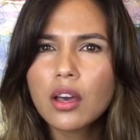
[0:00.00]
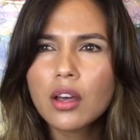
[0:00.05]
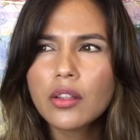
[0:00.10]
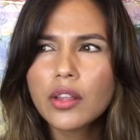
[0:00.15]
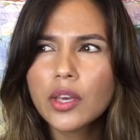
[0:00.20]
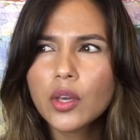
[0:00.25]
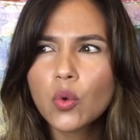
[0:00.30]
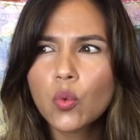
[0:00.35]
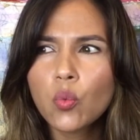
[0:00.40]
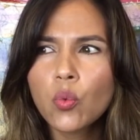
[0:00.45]

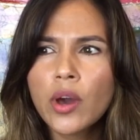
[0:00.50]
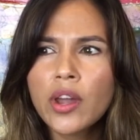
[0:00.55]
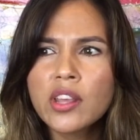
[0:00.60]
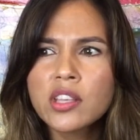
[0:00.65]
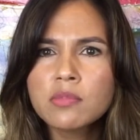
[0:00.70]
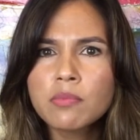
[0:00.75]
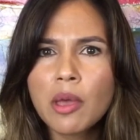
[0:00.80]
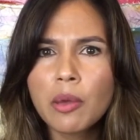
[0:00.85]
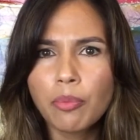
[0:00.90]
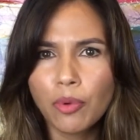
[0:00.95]
Like, what
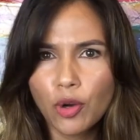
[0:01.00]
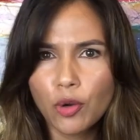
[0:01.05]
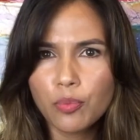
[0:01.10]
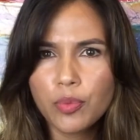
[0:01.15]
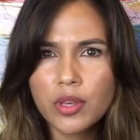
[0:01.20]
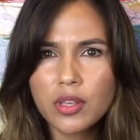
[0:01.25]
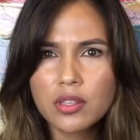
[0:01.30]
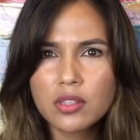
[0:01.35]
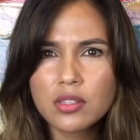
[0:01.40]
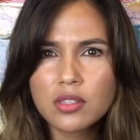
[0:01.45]
is my
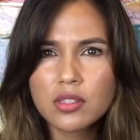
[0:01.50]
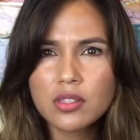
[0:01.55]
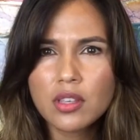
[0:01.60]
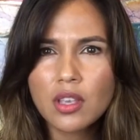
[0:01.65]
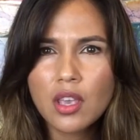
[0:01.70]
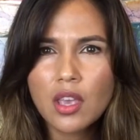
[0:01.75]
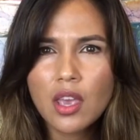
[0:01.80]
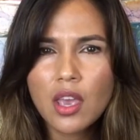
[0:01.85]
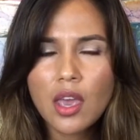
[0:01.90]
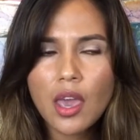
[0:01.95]
purpose?
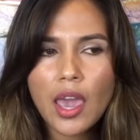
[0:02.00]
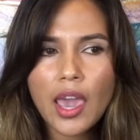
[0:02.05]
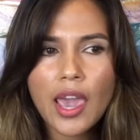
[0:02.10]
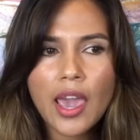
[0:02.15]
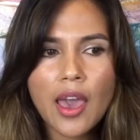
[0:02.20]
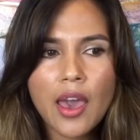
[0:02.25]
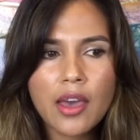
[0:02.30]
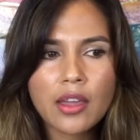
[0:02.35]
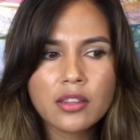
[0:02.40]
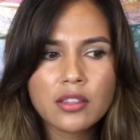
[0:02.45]

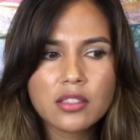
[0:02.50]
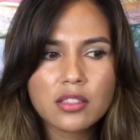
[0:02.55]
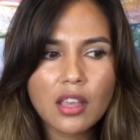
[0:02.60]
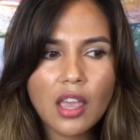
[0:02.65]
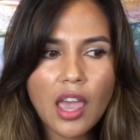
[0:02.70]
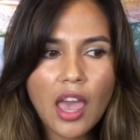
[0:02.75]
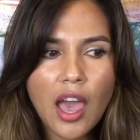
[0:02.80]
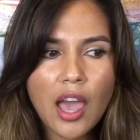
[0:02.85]
And